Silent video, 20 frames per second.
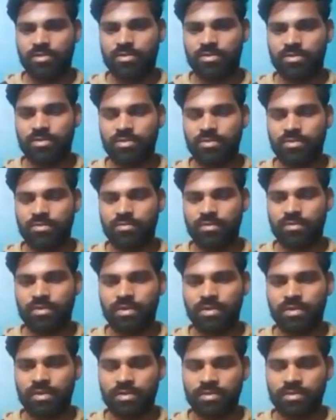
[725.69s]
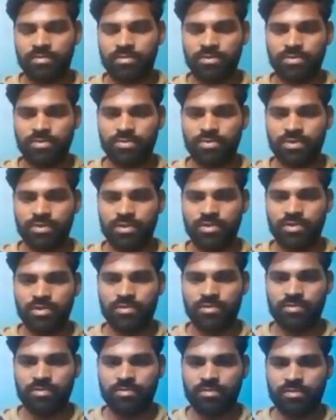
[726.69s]
So due to this,
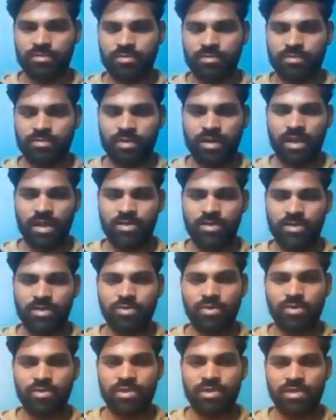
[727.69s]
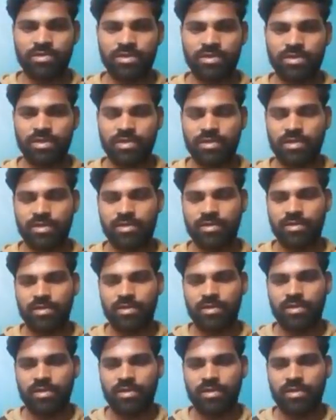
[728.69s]
electrons are generated.